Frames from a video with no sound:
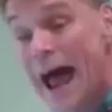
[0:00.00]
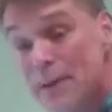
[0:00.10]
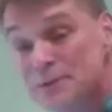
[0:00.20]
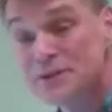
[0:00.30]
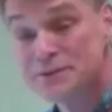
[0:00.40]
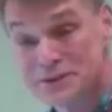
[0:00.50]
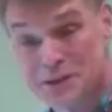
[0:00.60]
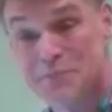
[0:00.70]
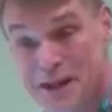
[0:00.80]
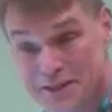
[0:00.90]
absence
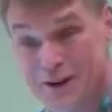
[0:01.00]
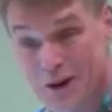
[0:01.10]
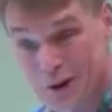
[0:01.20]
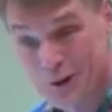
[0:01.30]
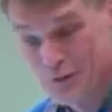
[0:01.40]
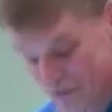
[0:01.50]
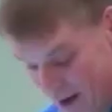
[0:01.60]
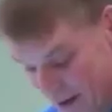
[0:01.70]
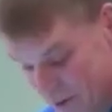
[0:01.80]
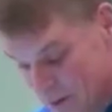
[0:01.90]
can make the heart grow
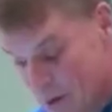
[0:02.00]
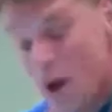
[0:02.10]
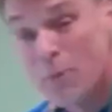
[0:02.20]
fonder,